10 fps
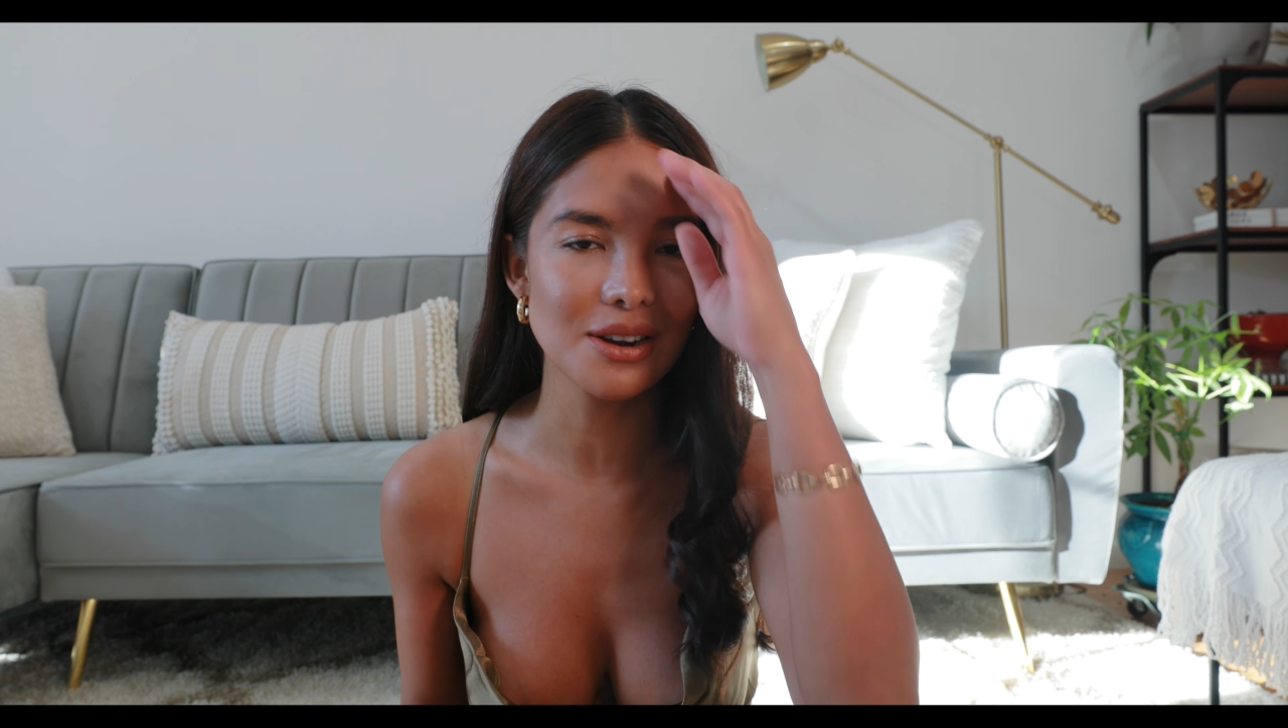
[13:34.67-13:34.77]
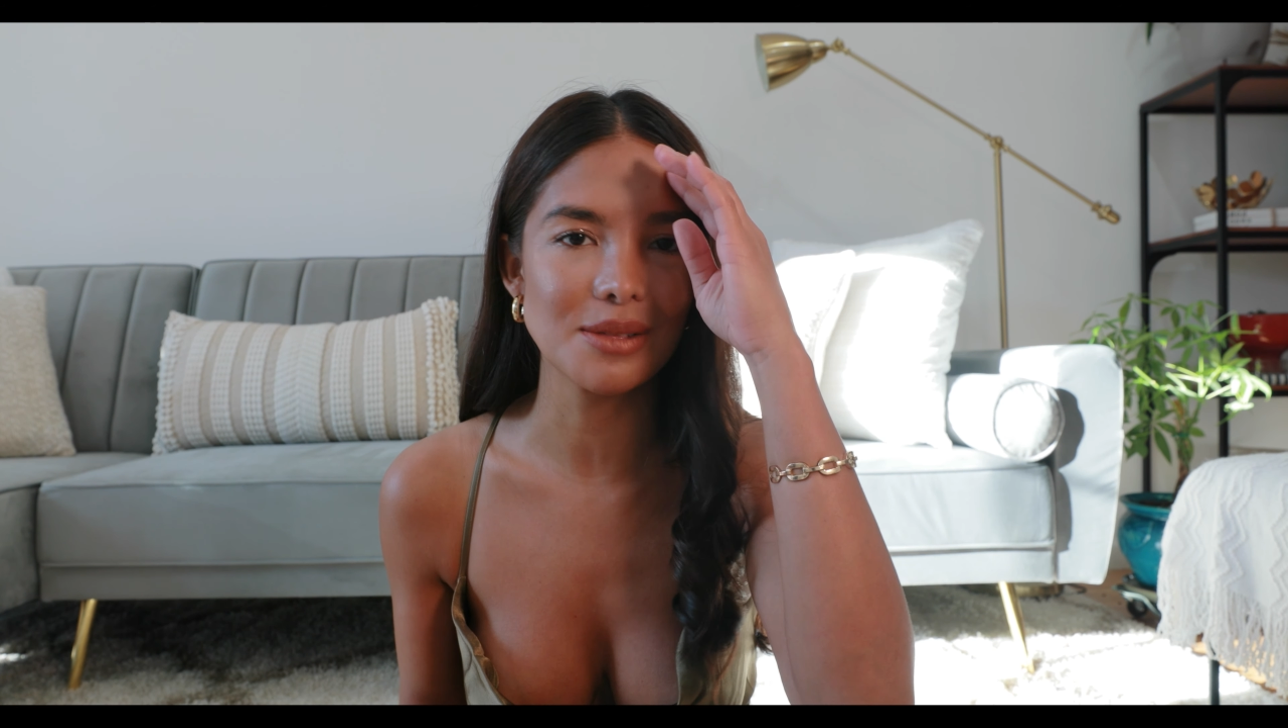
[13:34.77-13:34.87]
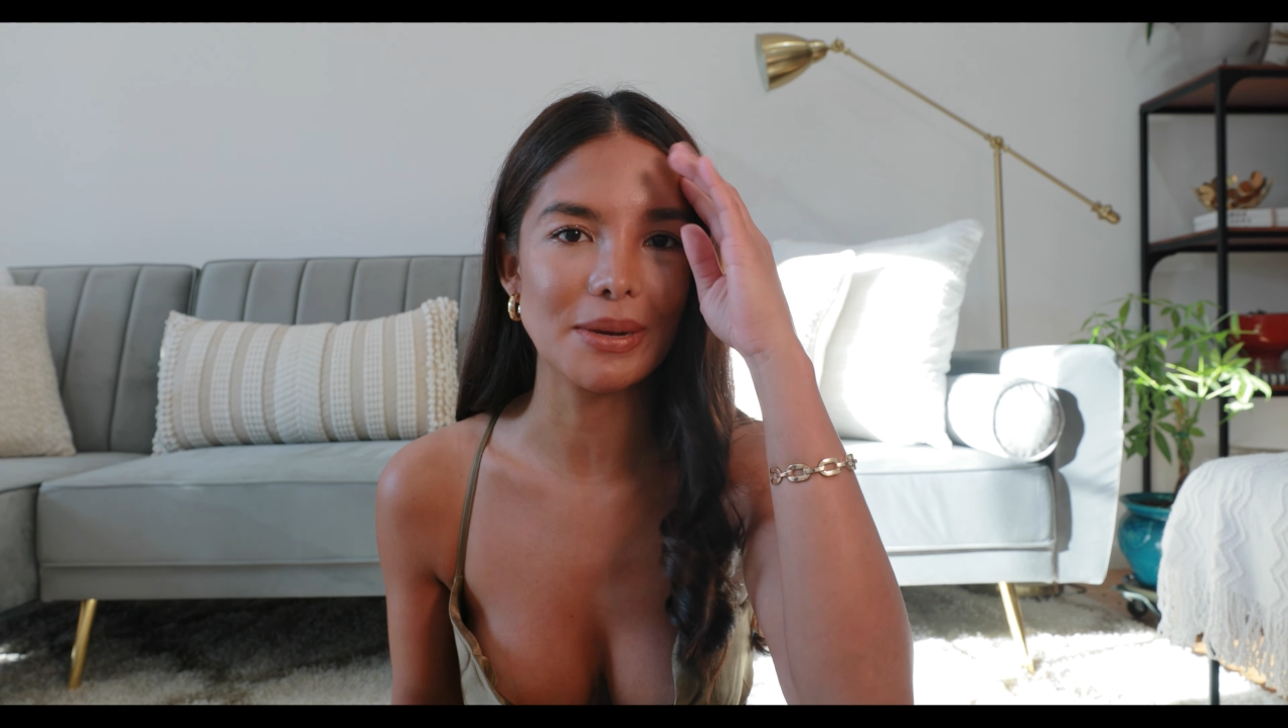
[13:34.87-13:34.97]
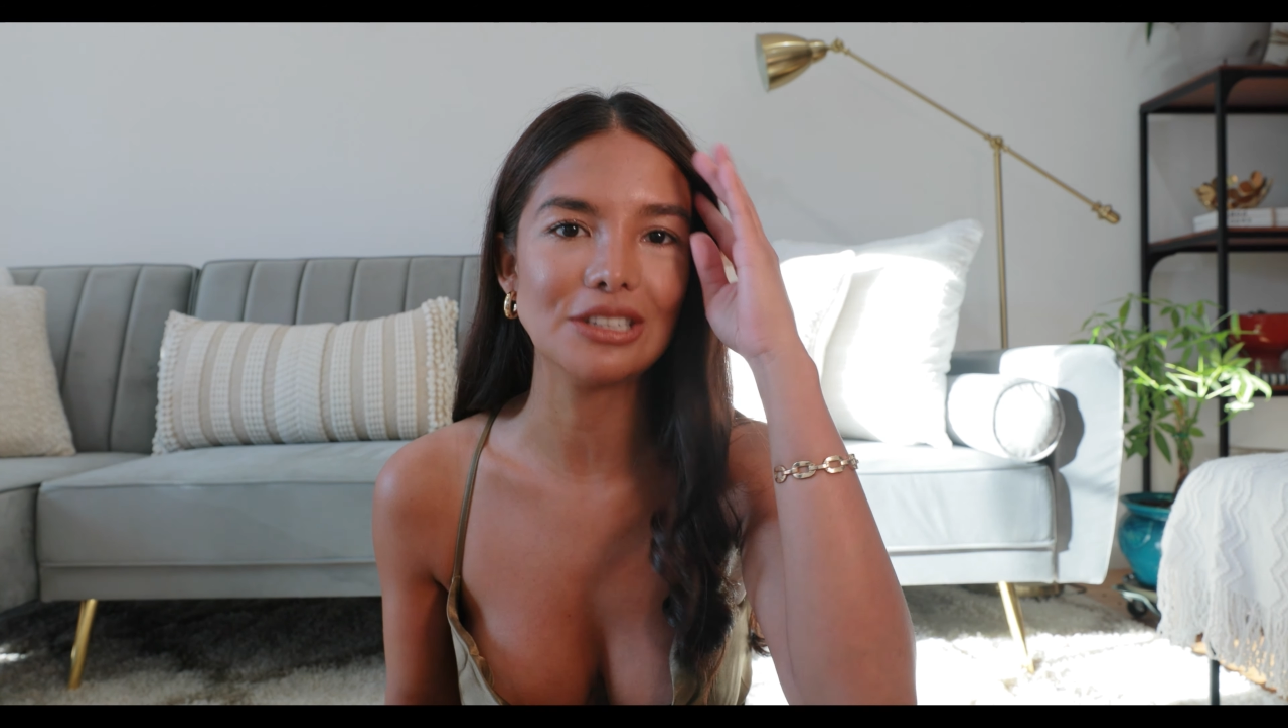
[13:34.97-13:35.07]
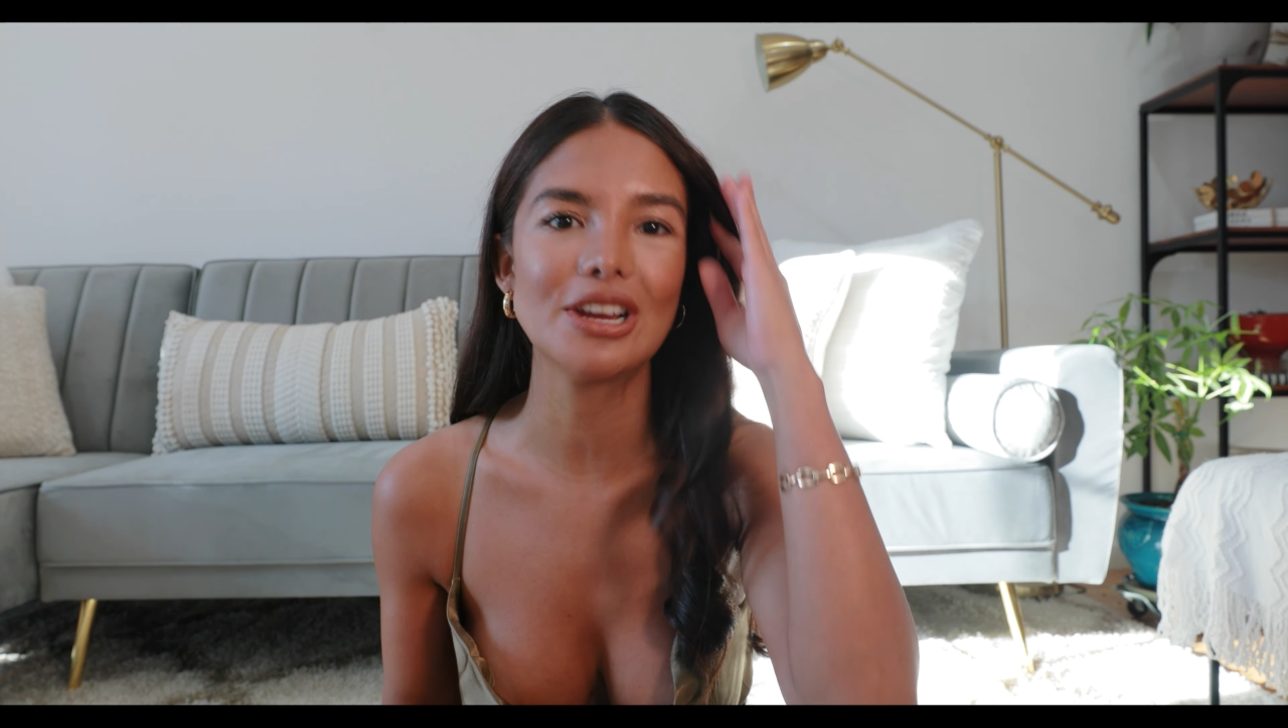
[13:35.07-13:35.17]

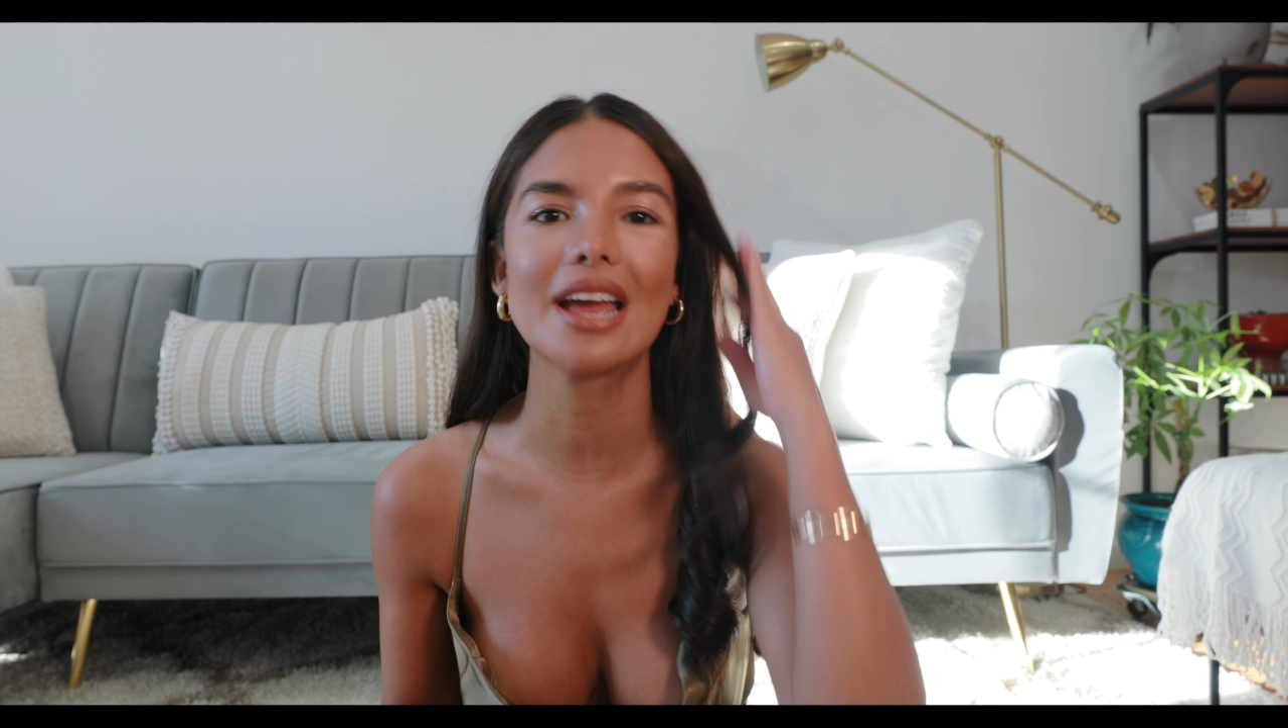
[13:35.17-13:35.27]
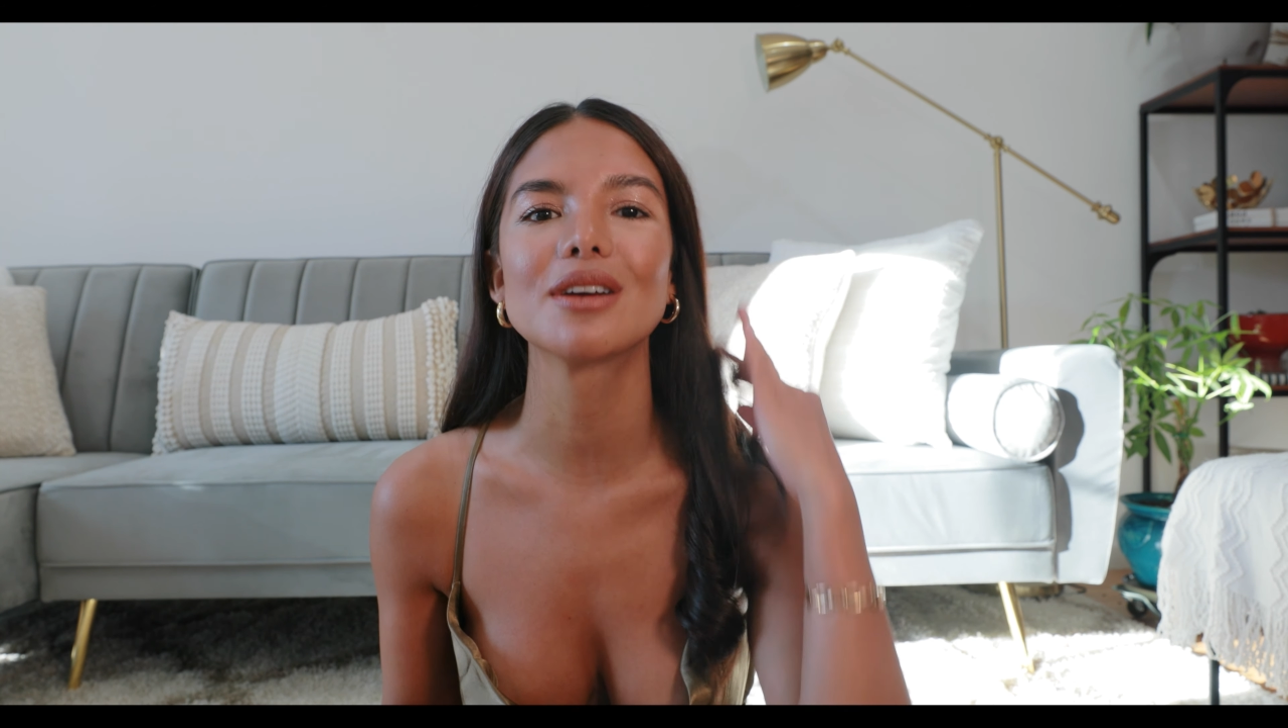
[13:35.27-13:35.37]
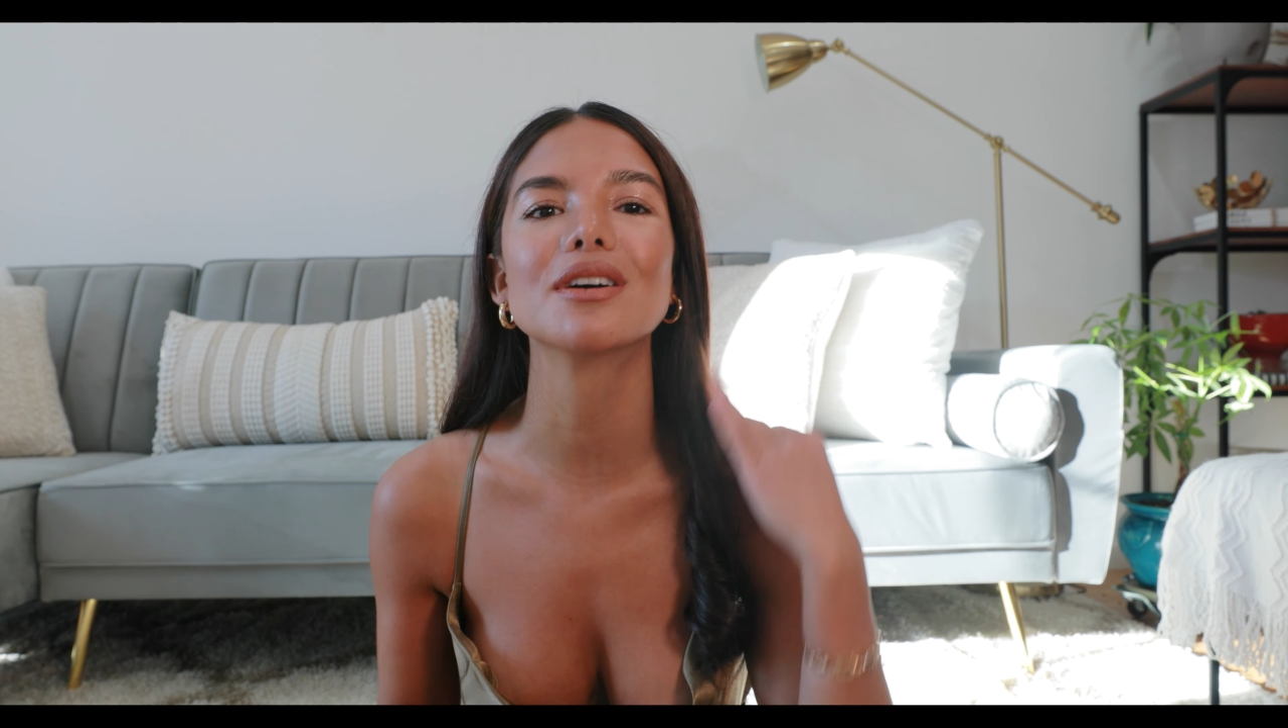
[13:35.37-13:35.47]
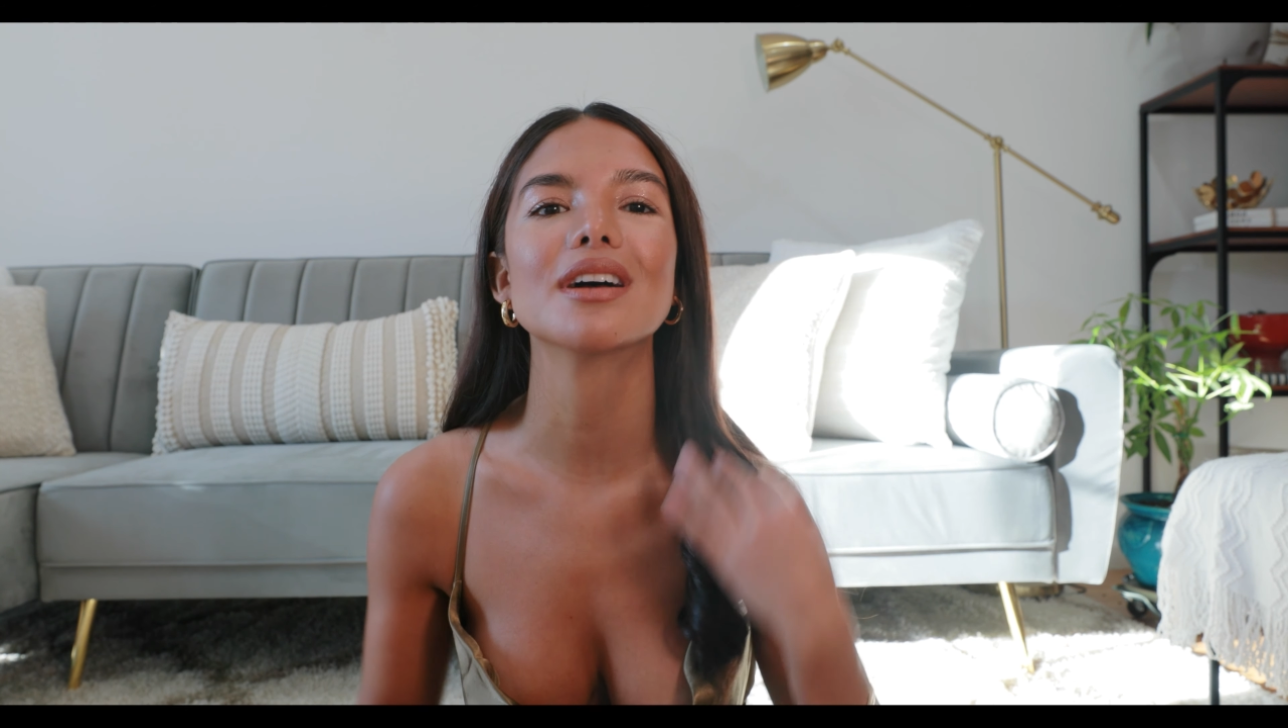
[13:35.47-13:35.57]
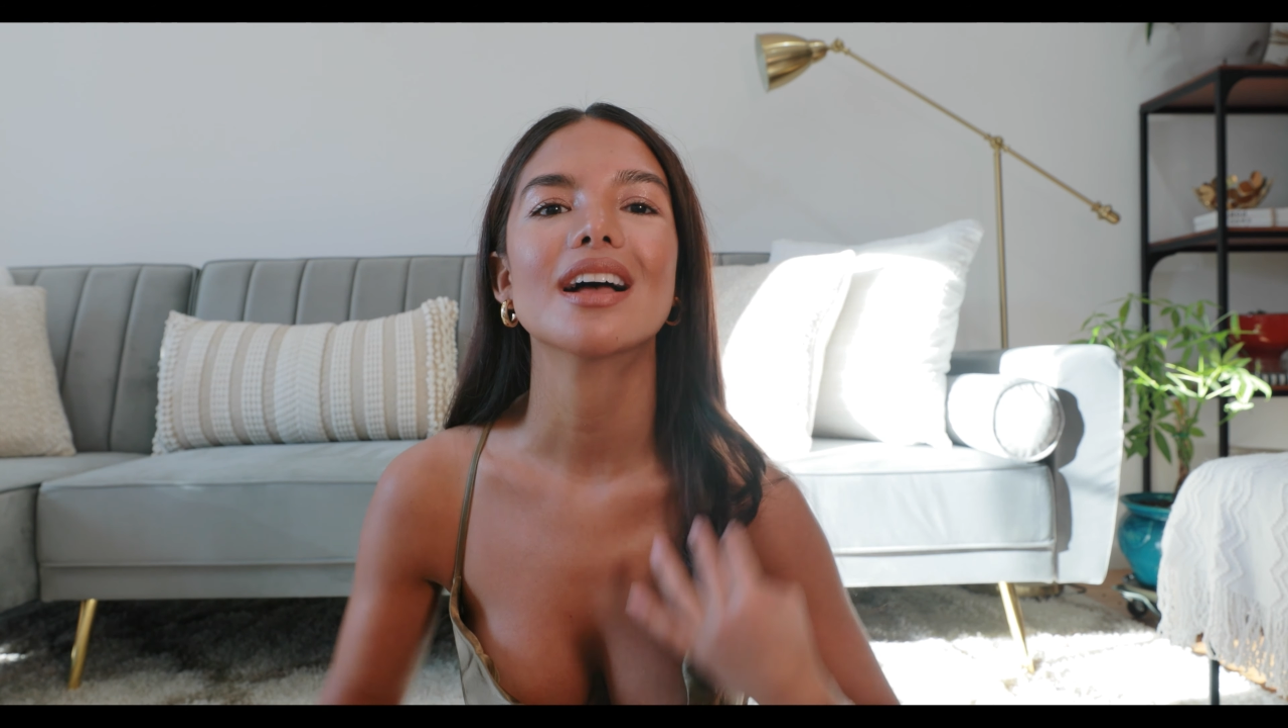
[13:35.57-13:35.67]
on my
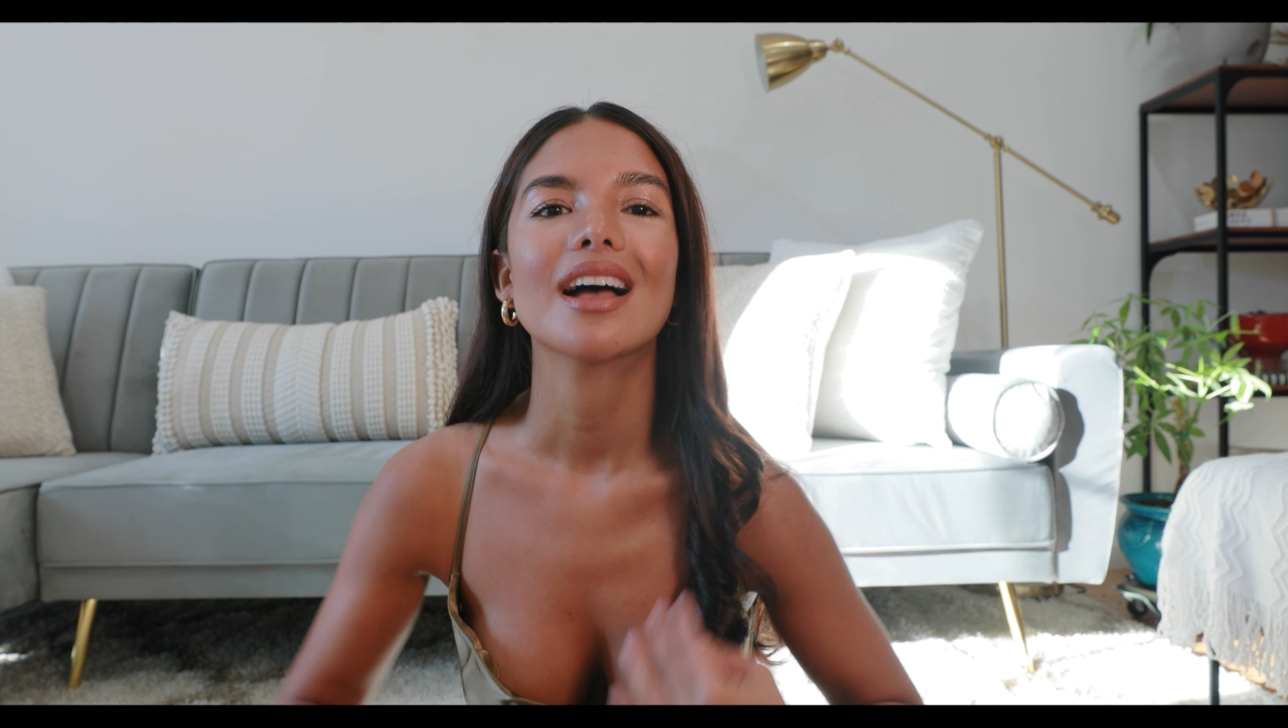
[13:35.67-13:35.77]
channel